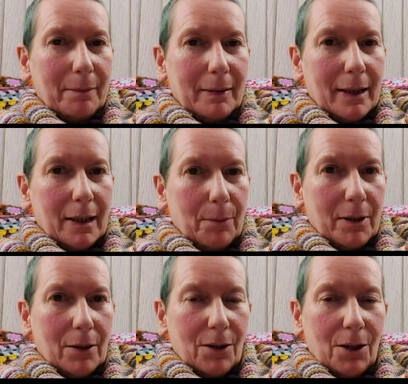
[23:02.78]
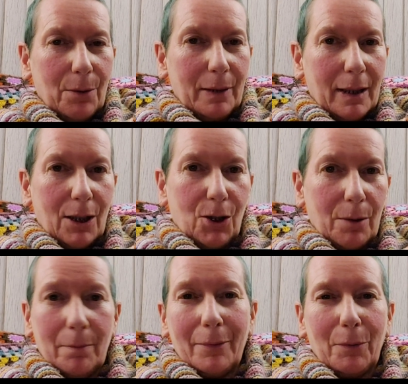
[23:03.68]
some cleanup still to do in the
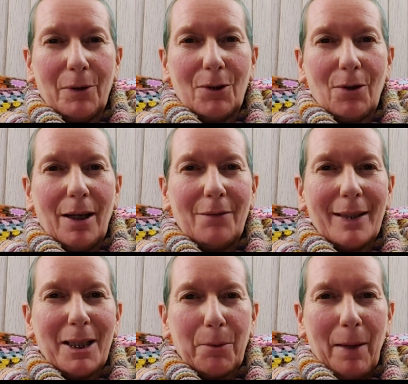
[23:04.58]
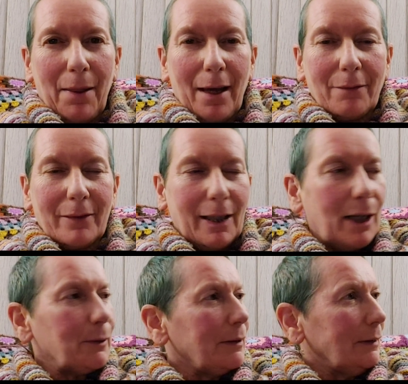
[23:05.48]
kitchen, but we'll try and forget about that for
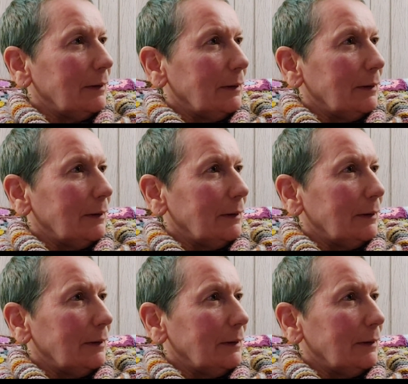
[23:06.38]
now.